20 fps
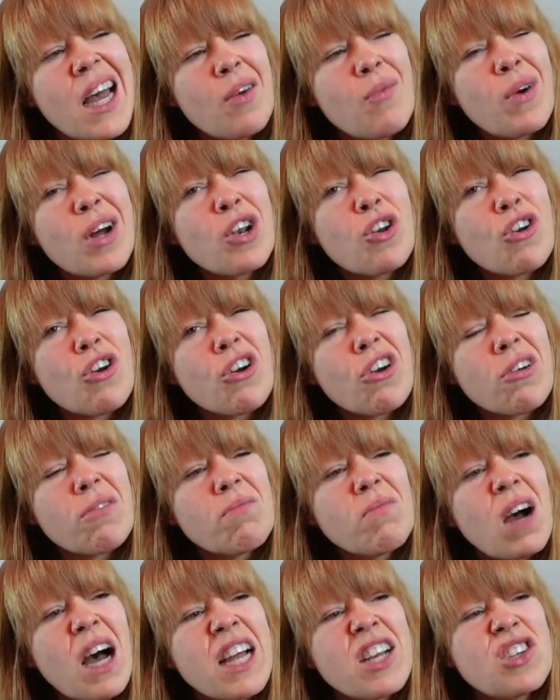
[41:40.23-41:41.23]
I
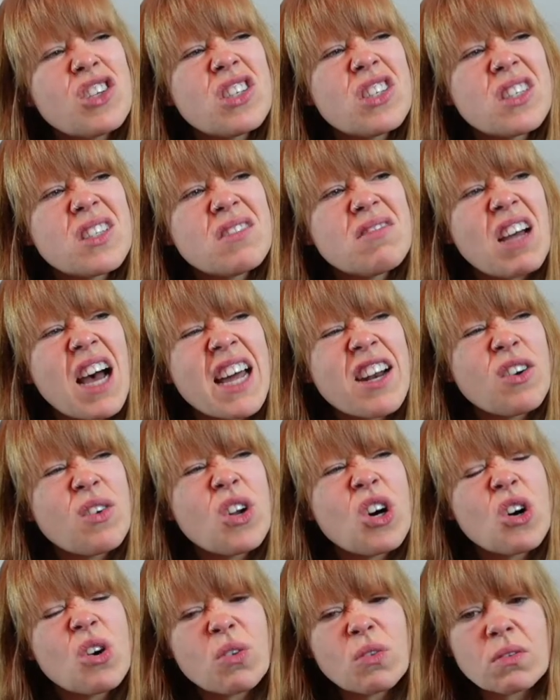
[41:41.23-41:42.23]
wonder. I
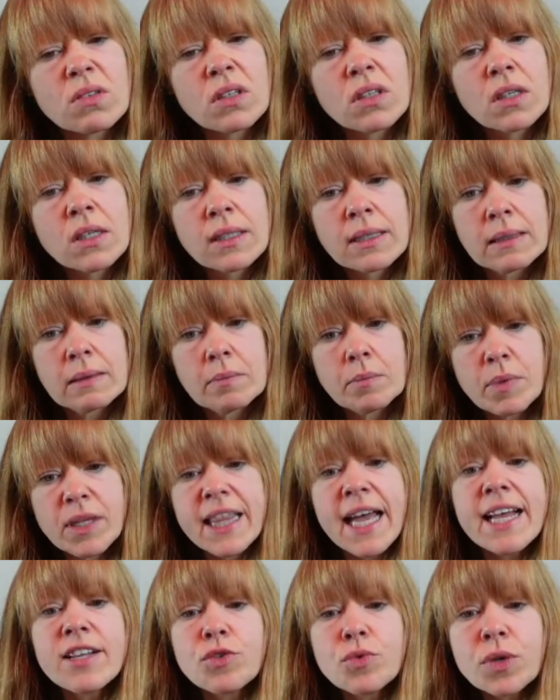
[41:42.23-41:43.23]
don't know.
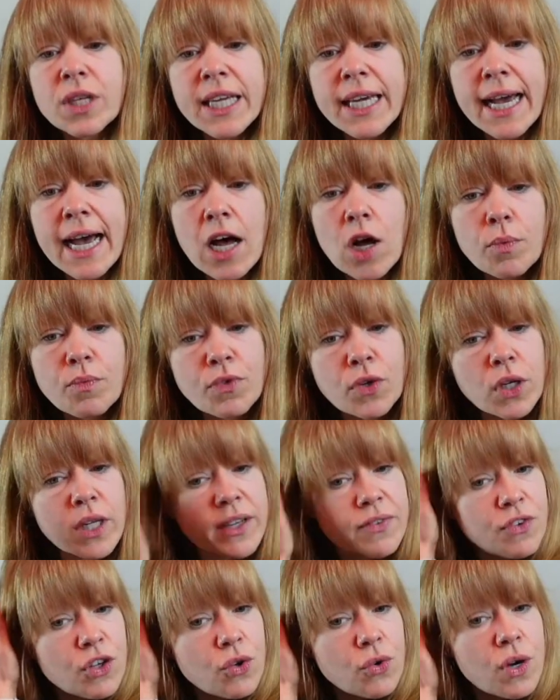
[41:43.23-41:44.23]
But that's really helpful
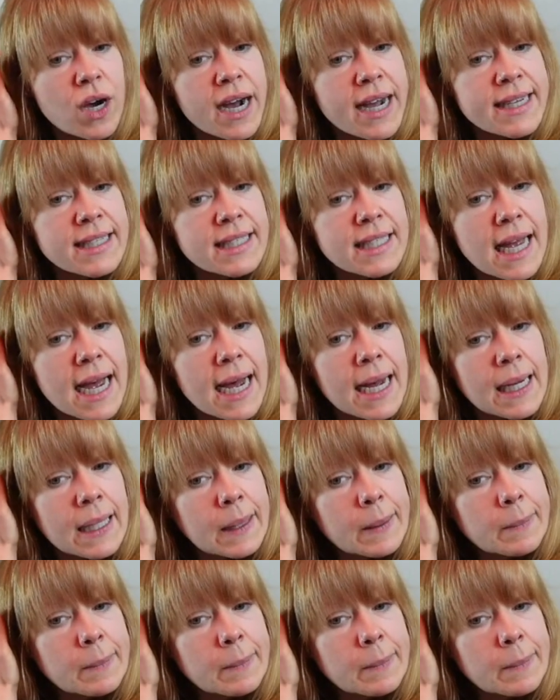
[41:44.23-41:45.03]
if you guys